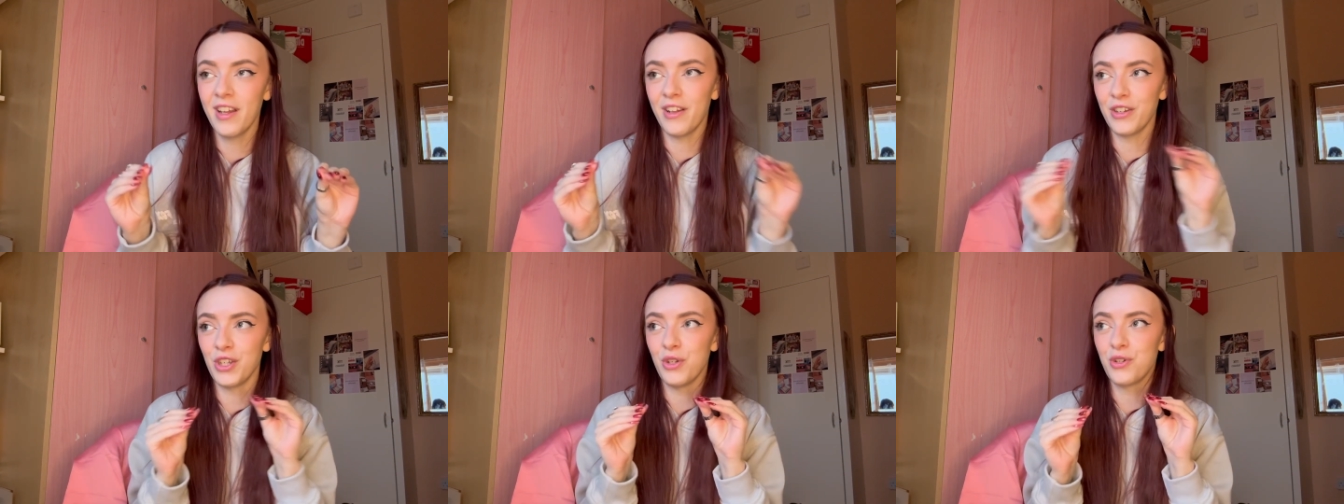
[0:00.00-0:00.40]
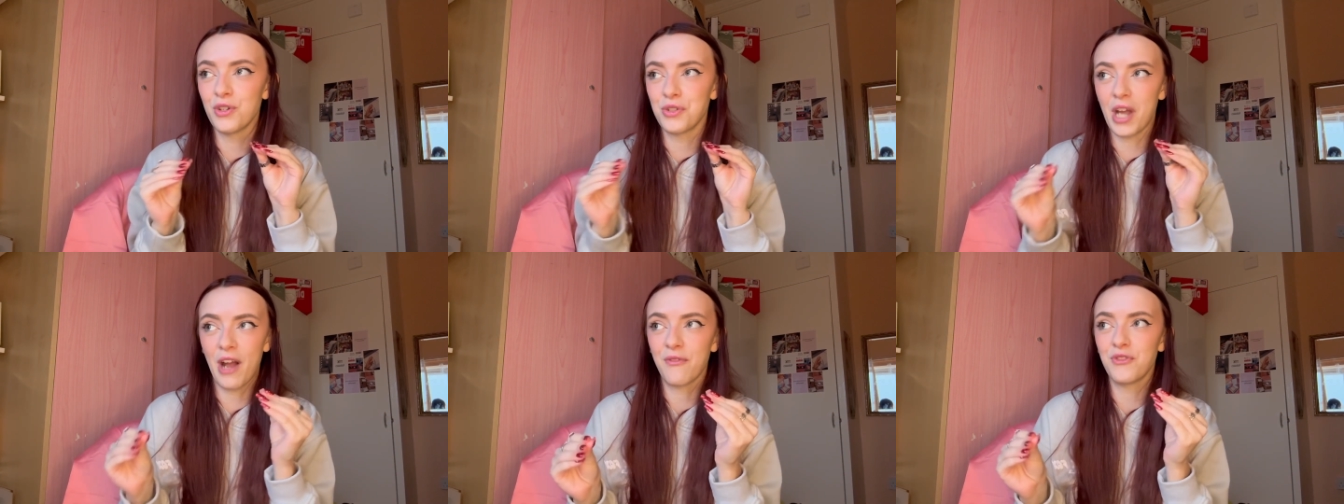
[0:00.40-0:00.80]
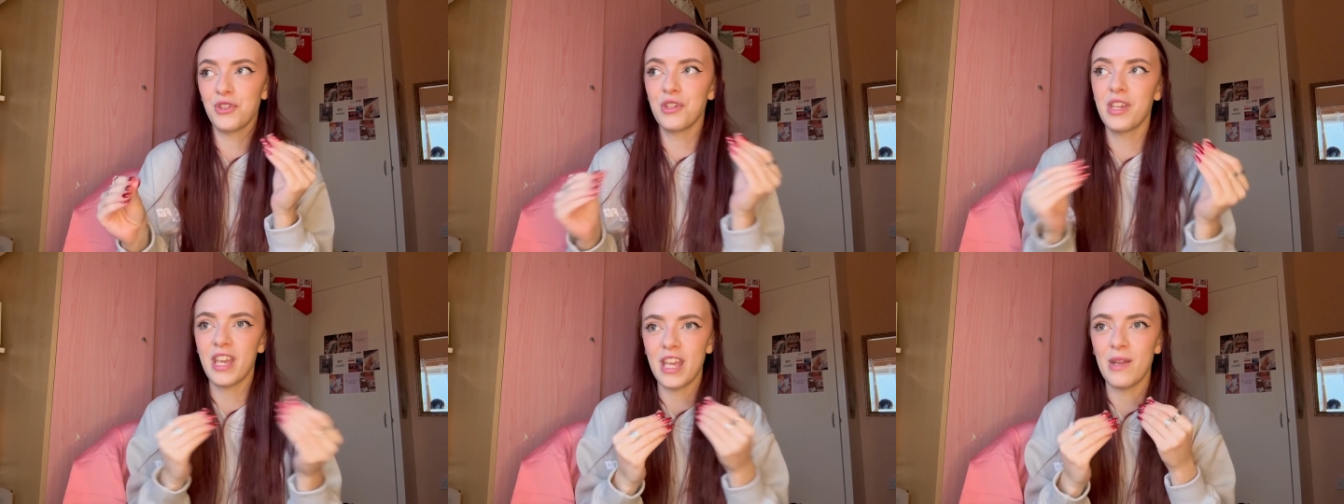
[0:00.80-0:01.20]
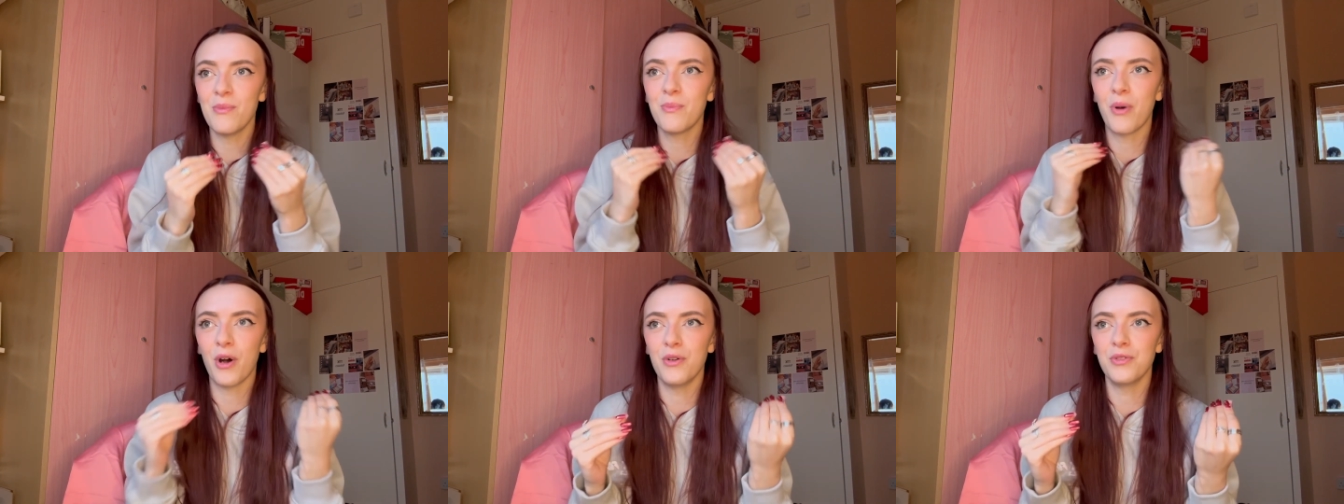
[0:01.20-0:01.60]
Like you just have to
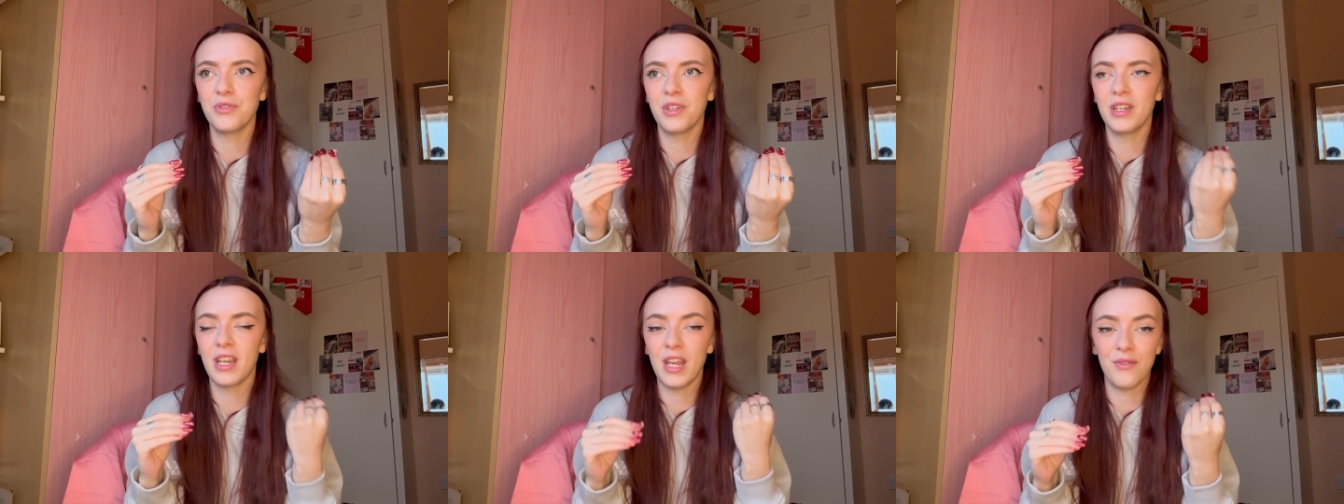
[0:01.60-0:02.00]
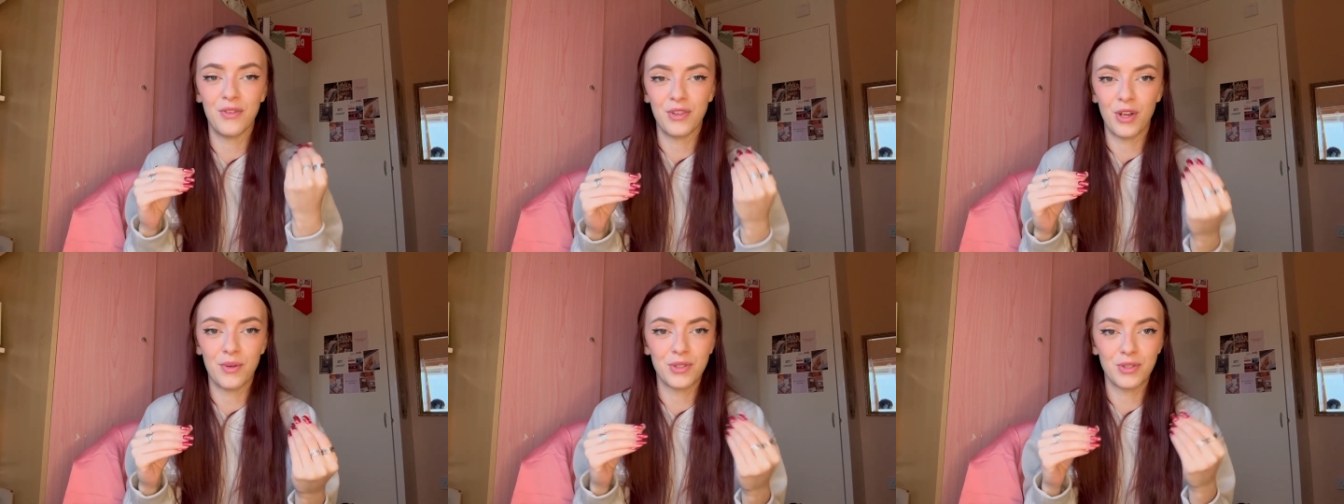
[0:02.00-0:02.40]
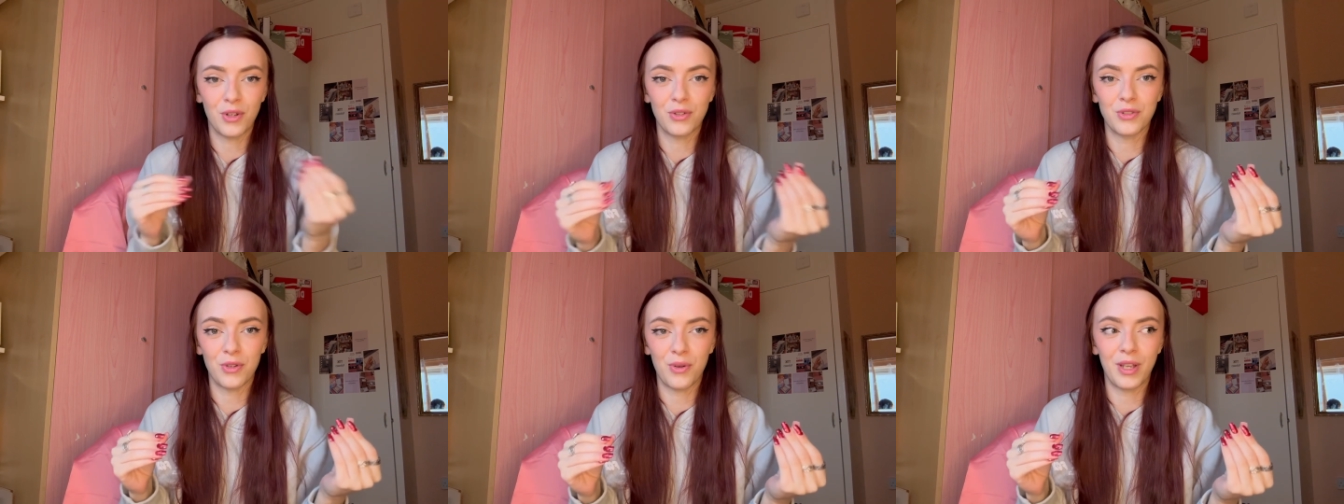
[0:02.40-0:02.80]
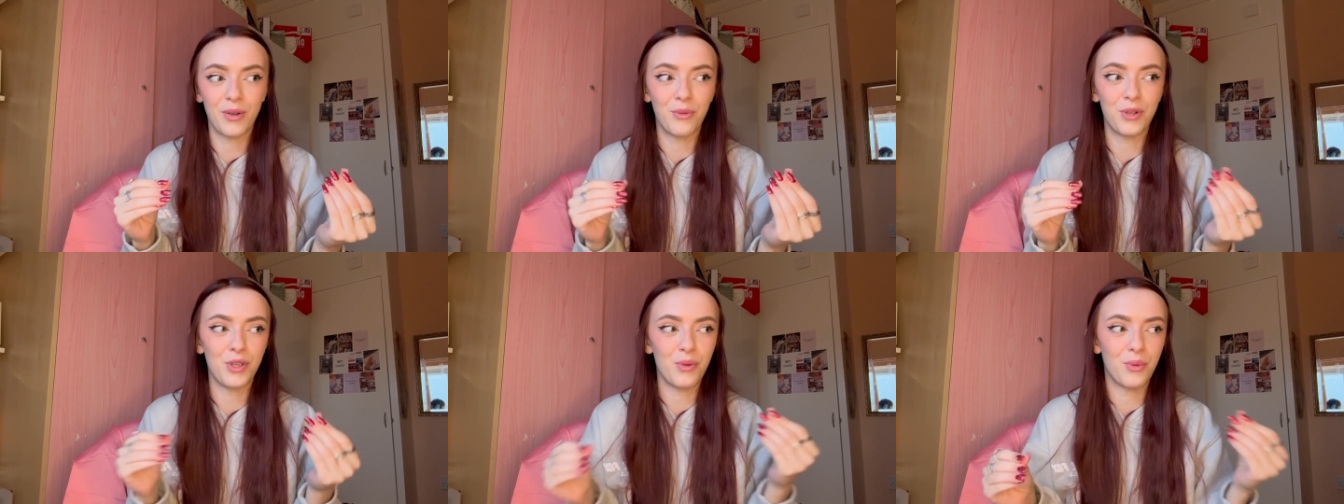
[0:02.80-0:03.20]
keep posting even though it's not
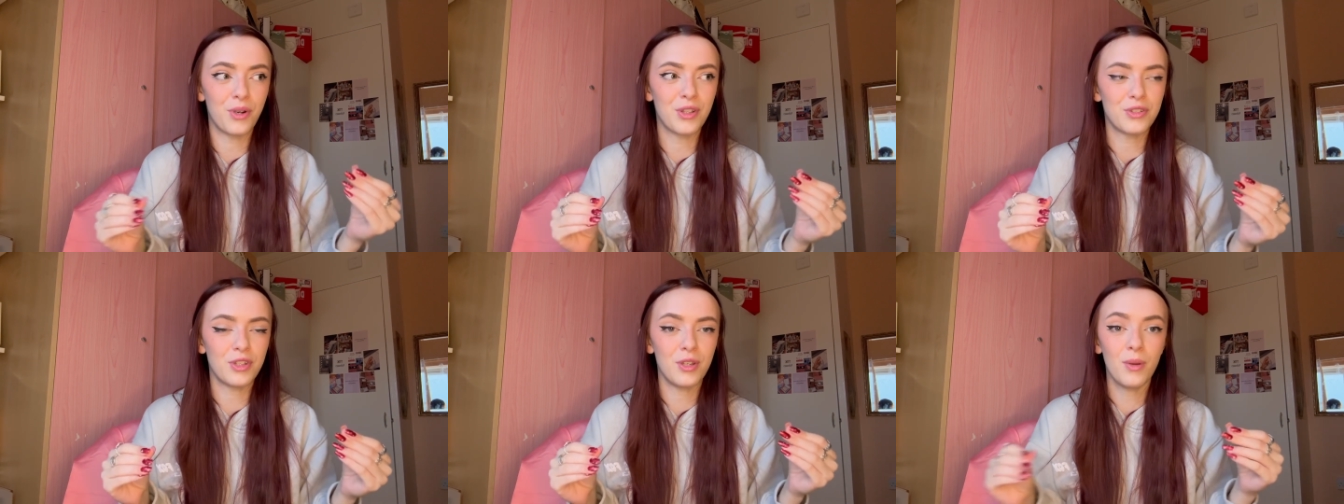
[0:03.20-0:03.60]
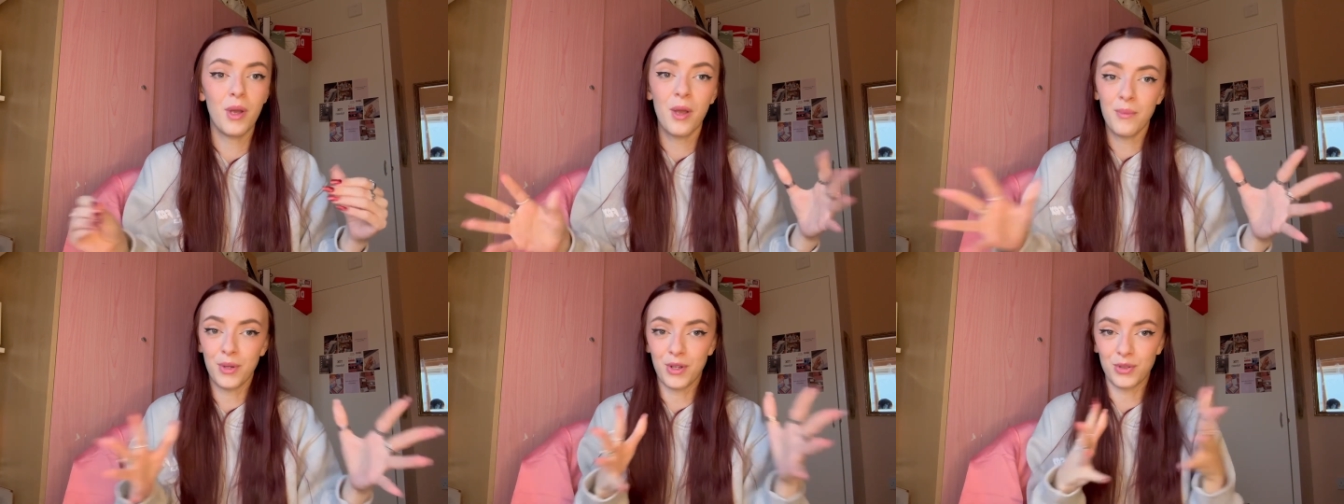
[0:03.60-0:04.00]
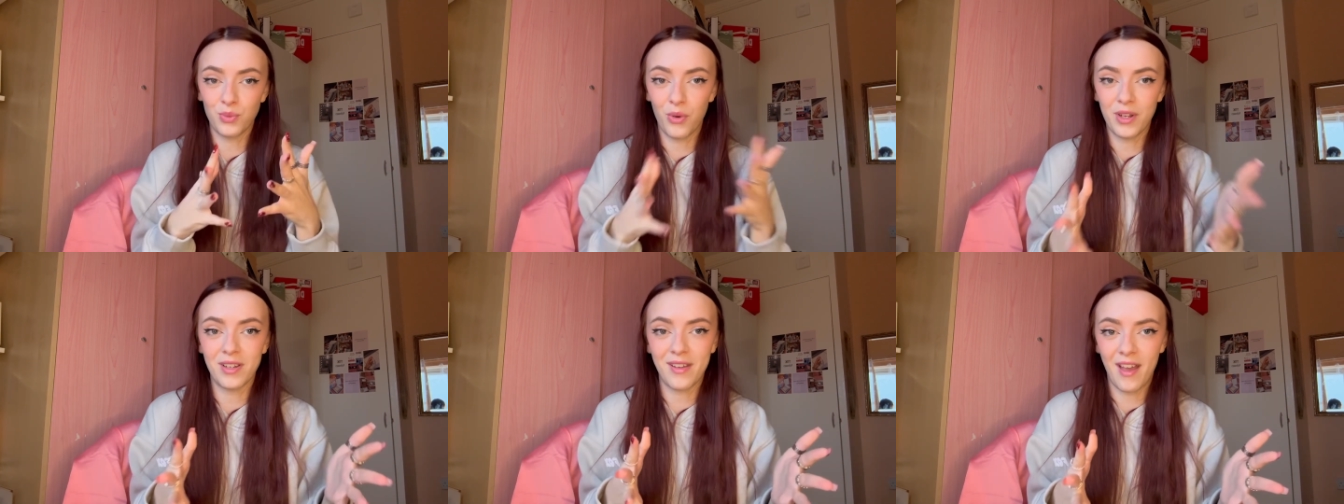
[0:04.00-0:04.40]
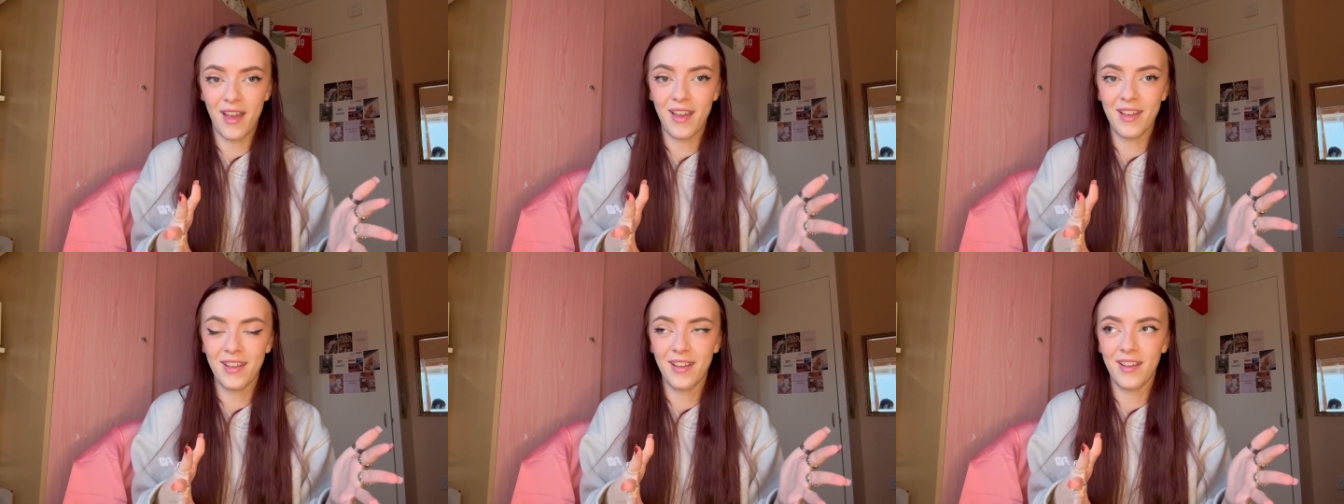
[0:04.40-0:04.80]
doing what you want it to, because one
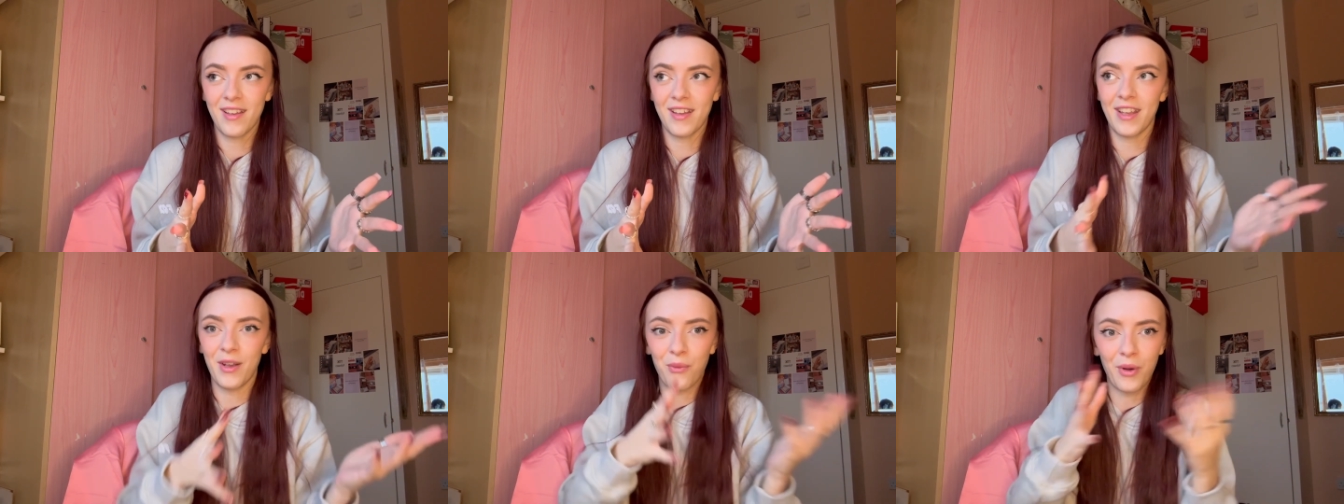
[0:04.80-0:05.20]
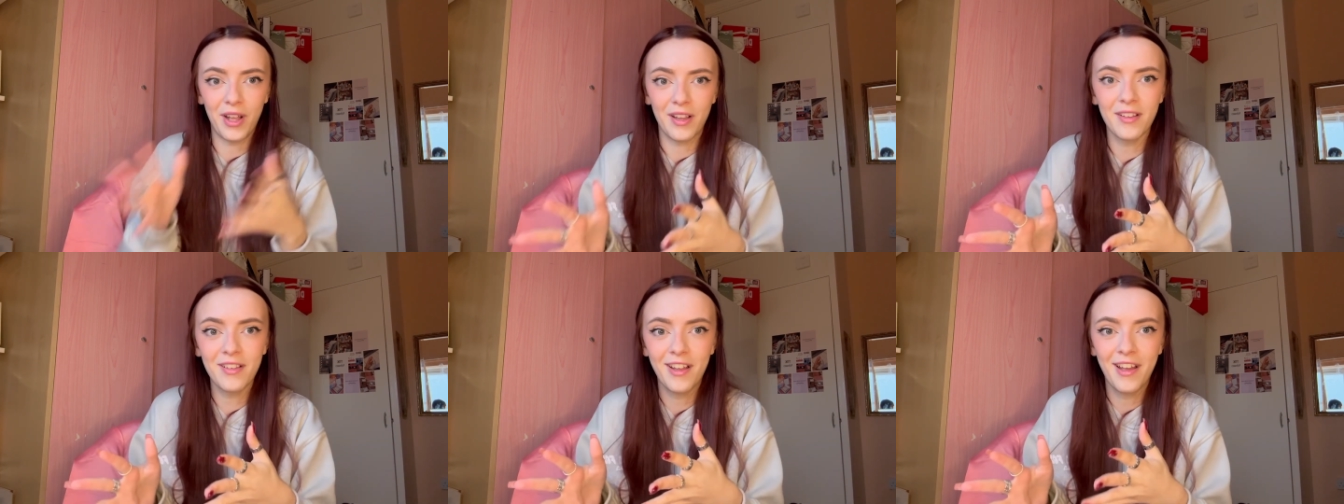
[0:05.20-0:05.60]
day it will,